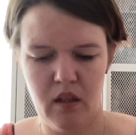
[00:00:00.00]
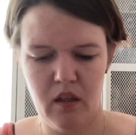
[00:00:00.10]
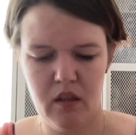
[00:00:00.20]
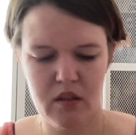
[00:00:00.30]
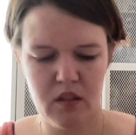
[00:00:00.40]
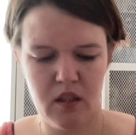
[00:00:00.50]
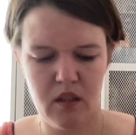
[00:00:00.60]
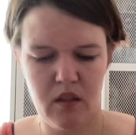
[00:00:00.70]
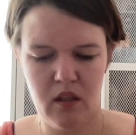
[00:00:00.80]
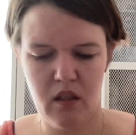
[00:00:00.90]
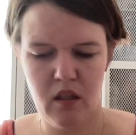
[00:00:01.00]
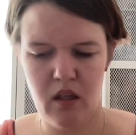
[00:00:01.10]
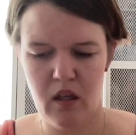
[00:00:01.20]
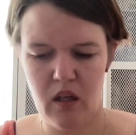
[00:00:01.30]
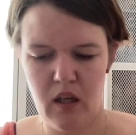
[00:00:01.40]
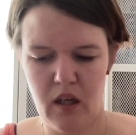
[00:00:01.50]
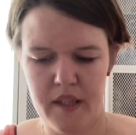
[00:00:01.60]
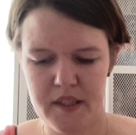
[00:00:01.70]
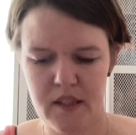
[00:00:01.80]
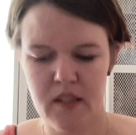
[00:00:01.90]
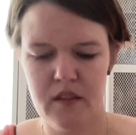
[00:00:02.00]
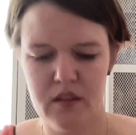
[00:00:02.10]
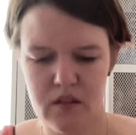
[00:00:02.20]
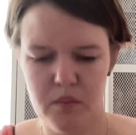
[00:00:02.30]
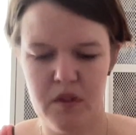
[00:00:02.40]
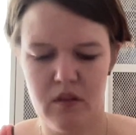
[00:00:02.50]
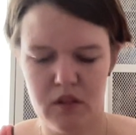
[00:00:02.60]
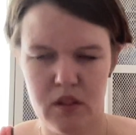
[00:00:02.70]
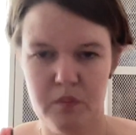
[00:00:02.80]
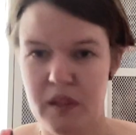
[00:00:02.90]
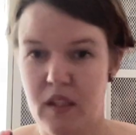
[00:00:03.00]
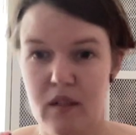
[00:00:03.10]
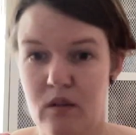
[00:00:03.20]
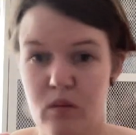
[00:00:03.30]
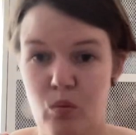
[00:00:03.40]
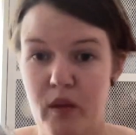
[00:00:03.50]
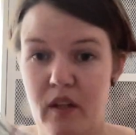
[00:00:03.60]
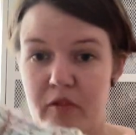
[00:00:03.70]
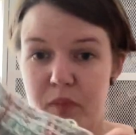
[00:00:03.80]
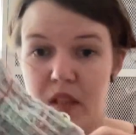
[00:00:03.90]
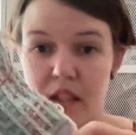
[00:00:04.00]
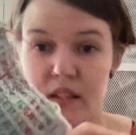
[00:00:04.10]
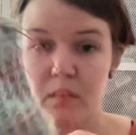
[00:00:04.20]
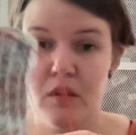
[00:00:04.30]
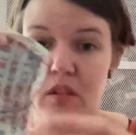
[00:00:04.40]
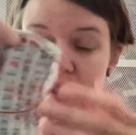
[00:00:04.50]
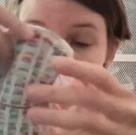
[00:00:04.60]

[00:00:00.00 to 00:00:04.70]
Honestly, I think I knit a bit on it, but I don't know where I've been last time because I